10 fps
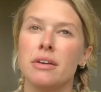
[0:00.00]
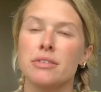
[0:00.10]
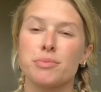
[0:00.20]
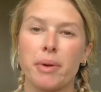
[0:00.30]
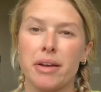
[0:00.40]

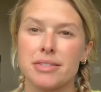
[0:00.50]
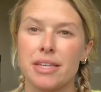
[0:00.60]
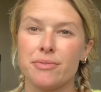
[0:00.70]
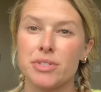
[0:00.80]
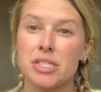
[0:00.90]
Sprout
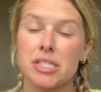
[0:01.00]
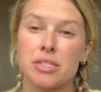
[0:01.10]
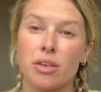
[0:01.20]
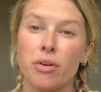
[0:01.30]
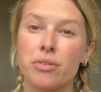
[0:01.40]
San
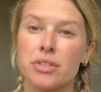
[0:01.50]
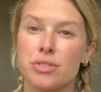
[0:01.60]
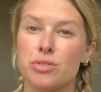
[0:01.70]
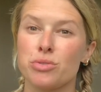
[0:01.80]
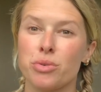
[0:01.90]
Francisco,
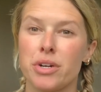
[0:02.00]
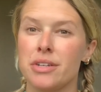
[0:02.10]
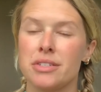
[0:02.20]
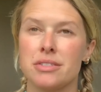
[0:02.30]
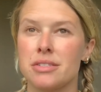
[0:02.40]
this store
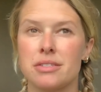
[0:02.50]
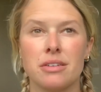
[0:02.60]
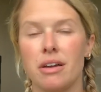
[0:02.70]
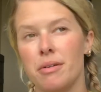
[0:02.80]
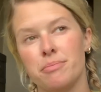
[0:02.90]
that's
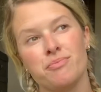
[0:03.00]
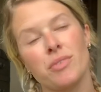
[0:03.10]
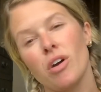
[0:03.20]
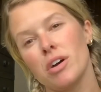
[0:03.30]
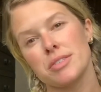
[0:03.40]
um,
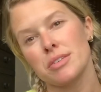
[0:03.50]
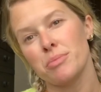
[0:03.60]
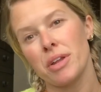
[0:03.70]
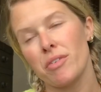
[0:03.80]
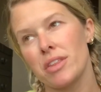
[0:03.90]
awesome
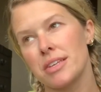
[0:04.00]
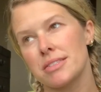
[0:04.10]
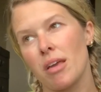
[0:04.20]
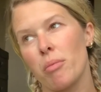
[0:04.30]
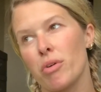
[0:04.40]
and everything's
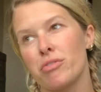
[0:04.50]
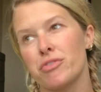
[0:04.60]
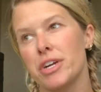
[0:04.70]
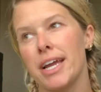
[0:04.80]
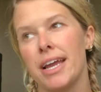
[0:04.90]
chemical
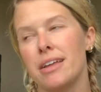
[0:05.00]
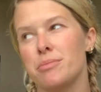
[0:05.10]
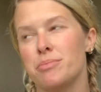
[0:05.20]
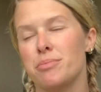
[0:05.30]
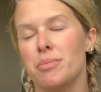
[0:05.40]
free
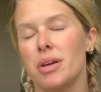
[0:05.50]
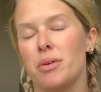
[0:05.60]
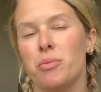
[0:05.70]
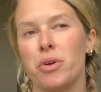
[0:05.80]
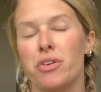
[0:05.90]
and,
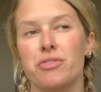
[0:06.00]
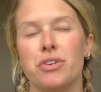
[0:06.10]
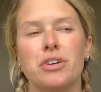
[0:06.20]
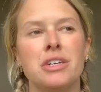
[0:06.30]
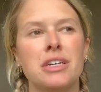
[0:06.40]
um,
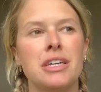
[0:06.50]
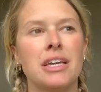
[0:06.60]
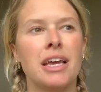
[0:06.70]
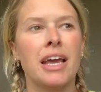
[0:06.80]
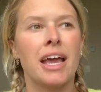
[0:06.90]
wonderful.
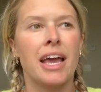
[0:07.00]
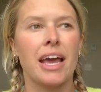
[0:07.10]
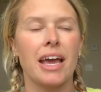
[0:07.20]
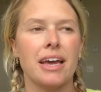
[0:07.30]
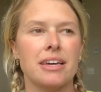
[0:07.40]

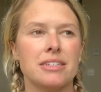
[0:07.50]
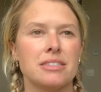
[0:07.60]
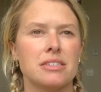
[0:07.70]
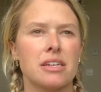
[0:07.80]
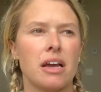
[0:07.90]

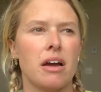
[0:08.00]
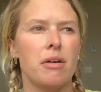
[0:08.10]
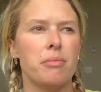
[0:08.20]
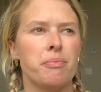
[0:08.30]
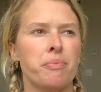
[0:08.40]
And
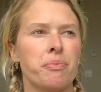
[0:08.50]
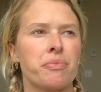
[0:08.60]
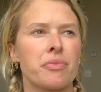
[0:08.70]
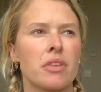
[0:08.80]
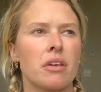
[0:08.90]
um,
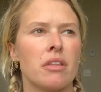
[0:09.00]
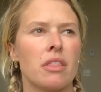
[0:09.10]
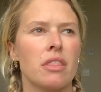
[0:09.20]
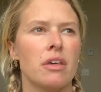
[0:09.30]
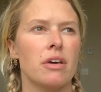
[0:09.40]

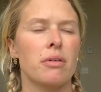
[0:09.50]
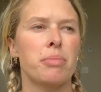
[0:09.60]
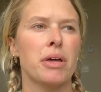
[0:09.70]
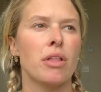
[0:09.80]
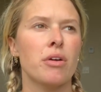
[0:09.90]
the
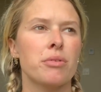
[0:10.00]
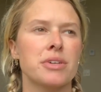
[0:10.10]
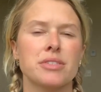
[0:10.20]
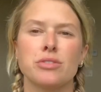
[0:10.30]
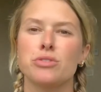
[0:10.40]
pillow
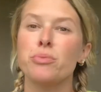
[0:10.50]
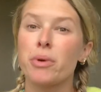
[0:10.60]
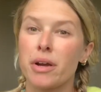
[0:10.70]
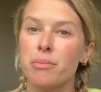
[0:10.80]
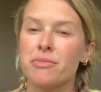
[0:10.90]
is super
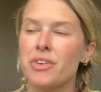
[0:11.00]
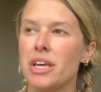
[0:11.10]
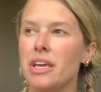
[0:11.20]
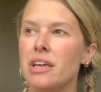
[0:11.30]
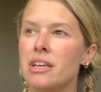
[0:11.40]

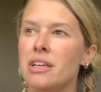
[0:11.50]
comfy